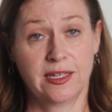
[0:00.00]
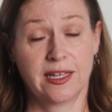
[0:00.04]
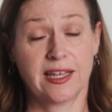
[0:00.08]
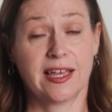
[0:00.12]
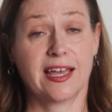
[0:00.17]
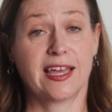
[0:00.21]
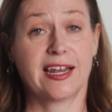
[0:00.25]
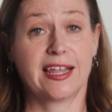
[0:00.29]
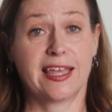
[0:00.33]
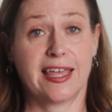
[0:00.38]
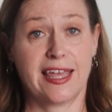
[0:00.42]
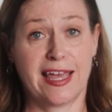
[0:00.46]

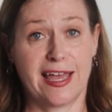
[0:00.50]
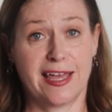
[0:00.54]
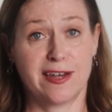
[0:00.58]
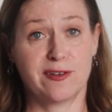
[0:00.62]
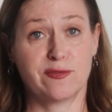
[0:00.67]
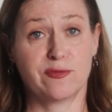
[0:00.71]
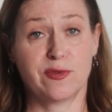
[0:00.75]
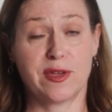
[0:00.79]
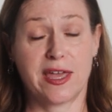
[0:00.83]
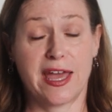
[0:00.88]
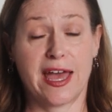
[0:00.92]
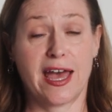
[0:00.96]
And
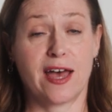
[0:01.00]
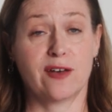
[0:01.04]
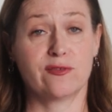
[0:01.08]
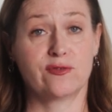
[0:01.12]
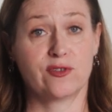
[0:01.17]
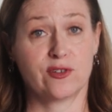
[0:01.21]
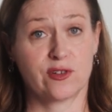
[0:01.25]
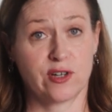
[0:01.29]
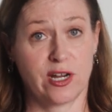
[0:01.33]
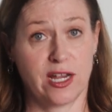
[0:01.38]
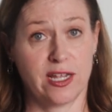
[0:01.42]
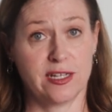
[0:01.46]
again, we have
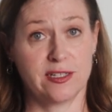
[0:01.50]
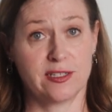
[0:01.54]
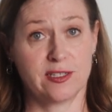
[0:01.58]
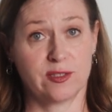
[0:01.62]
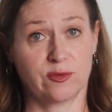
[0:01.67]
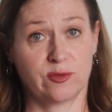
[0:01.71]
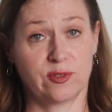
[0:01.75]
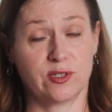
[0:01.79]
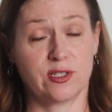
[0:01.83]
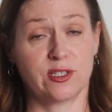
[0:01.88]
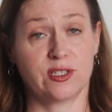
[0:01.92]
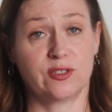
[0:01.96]

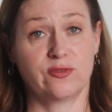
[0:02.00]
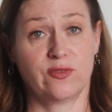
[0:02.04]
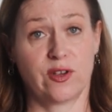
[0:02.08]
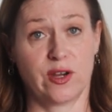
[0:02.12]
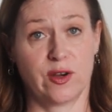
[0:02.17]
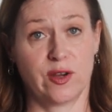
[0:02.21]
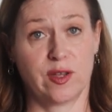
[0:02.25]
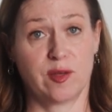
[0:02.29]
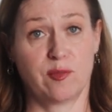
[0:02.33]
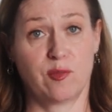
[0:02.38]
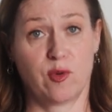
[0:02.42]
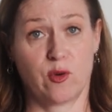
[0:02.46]
treads, which is
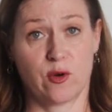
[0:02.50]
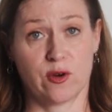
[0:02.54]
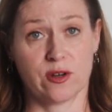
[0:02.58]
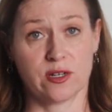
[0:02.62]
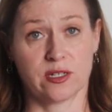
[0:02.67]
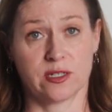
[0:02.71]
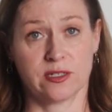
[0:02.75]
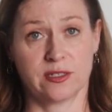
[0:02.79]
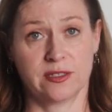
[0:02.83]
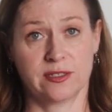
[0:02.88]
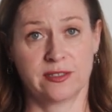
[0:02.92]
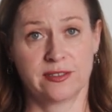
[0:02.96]
very
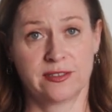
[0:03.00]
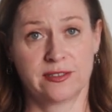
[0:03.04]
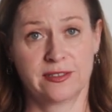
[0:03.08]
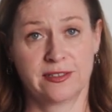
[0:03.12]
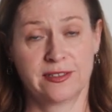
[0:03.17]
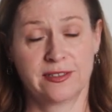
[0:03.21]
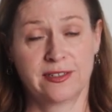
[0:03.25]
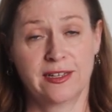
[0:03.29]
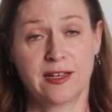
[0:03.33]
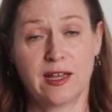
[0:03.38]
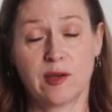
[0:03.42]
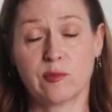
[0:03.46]
important.
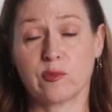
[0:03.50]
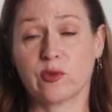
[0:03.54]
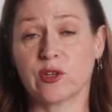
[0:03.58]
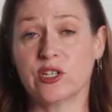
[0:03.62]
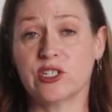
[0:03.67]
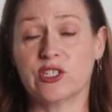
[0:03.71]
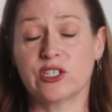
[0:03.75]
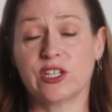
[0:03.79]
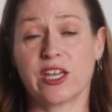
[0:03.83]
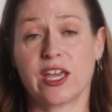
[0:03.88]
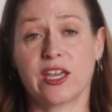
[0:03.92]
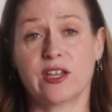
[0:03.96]

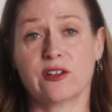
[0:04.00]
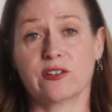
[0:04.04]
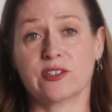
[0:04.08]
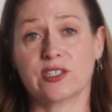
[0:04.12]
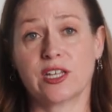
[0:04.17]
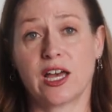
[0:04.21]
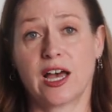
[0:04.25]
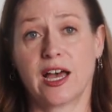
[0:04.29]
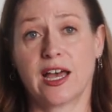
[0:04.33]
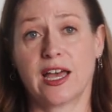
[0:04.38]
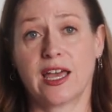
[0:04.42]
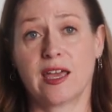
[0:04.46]
Appreciate your
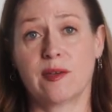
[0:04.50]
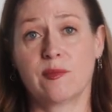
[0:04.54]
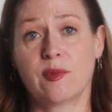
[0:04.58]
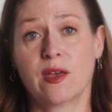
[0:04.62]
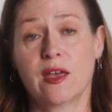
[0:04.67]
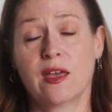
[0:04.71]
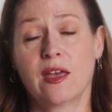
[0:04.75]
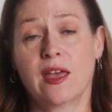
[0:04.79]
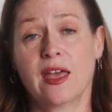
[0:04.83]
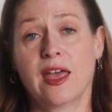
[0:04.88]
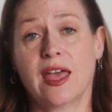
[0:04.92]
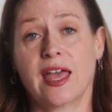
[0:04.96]
time,
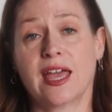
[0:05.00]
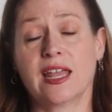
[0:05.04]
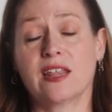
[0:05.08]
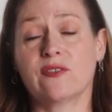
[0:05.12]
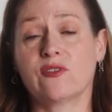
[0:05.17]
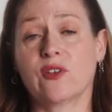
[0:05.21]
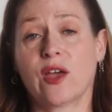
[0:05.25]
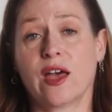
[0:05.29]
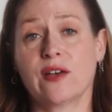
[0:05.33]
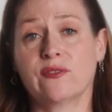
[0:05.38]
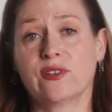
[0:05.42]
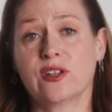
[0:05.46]
and if
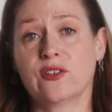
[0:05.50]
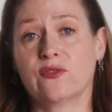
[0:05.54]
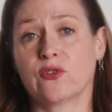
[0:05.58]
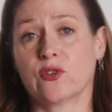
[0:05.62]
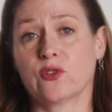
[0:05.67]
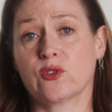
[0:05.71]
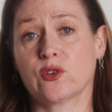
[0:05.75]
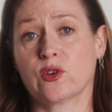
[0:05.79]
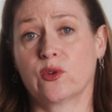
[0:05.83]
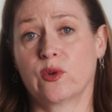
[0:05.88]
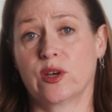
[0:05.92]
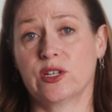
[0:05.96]
you have any
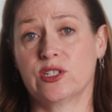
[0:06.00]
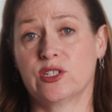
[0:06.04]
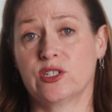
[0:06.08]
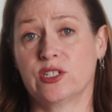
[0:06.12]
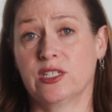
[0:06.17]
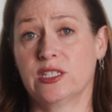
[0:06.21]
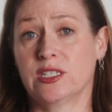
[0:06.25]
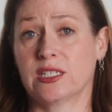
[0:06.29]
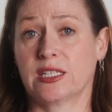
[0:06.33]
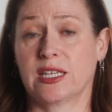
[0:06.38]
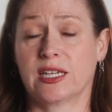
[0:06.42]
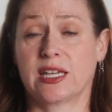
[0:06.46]
further
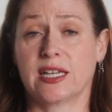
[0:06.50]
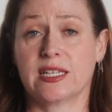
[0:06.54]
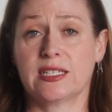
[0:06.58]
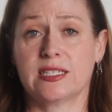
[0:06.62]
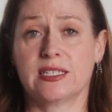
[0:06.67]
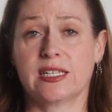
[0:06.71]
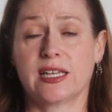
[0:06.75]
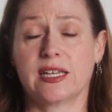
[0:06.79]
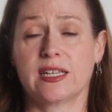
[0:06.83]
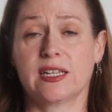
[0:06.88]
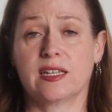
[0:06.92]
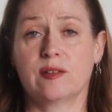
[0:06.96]
questions, like I
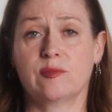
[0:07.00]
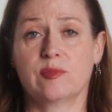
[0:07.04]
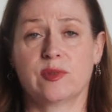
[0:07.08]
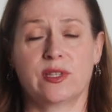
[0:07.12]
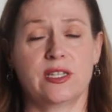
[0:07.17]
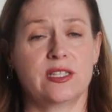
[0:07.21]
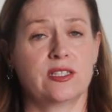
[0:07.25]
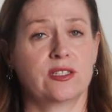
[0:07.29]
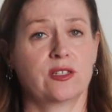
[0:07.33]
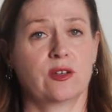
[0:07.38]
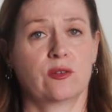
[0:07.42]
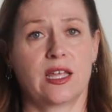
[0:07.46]
stated,
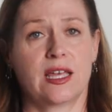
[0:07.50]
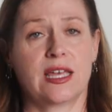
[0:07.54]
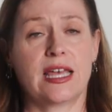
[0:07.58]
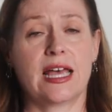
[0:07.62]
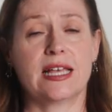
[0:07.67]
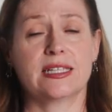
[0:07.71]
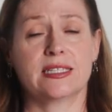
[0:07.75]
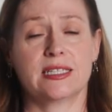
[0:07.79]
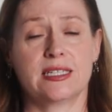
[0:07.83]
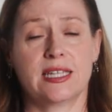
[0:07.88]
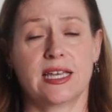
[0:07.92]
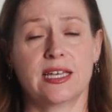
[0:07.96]
please don't
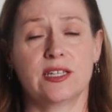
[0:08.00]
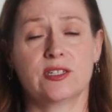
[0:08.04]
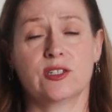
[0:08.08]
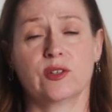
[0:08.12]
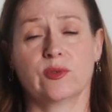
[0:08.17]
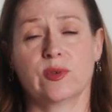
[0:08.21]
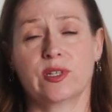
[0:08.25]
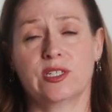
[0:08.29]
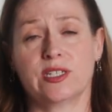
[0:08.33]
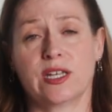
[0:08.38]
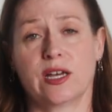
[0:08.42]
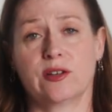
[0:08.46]
hesitate
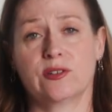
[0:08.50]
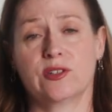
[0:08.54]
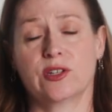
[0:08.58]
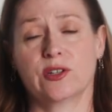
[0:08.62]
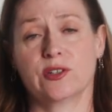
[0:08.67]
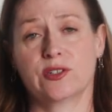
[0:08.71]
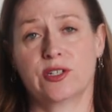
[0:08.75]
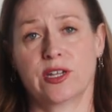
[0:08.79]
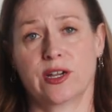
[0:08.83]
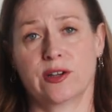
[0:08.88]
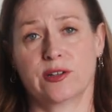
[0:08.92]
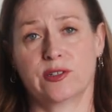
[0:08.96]
to reach out to
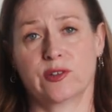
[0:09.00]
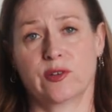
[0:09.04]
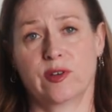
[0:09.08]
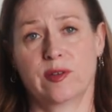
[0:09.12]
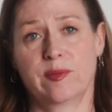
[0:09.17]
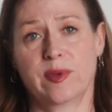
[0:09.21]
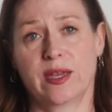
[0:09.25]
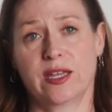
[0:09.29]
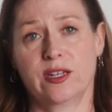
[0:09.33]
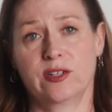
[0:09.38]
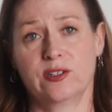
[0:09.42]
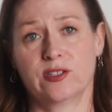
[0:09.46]
your territory
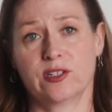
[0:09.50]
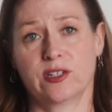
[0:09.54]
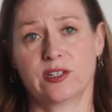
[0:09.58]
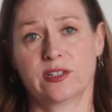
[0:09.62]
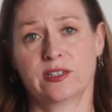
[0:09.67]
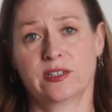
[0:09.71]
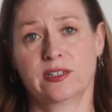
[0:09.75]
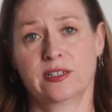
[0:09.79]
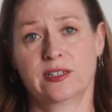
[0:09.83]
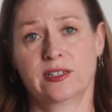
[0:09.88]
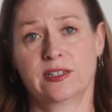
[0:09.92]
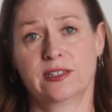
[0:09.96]
manager.
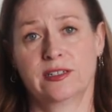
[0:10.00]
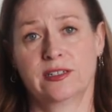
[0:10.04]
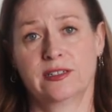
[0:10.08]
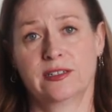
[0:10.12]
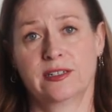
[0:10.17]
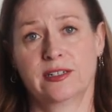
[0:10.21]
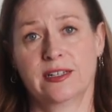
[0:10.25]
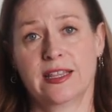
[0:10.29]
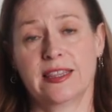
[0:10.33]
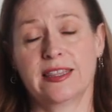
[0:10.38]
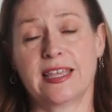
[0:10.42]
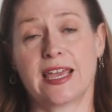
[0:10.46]

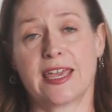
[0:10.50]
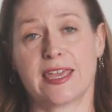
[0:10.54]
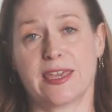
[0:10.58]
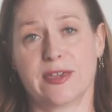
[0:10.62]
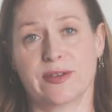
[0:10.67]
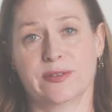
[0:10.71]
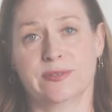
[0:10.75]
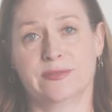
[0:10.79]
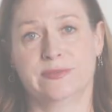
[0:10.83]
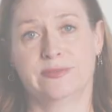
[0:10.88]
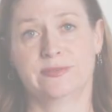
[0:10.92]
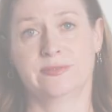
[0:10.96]
Thank
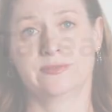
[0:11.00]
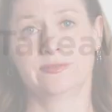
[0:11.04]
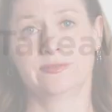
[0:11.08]
you.